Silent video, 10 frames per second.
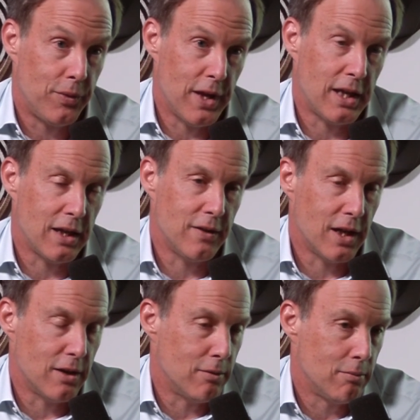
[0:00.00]
They can
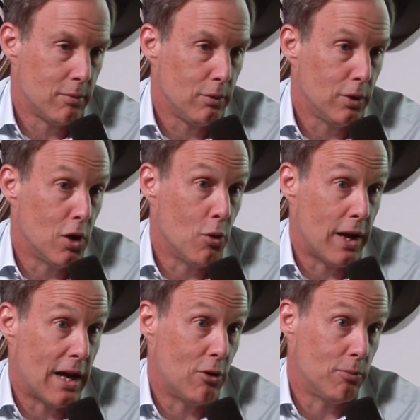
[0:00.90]
then loan
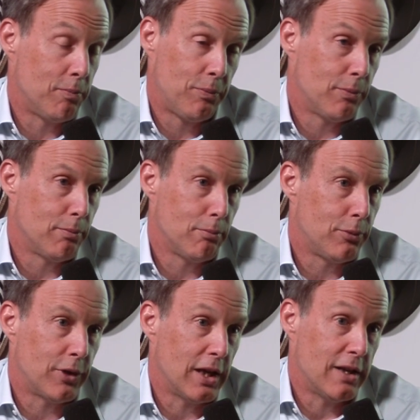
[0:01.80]
out, say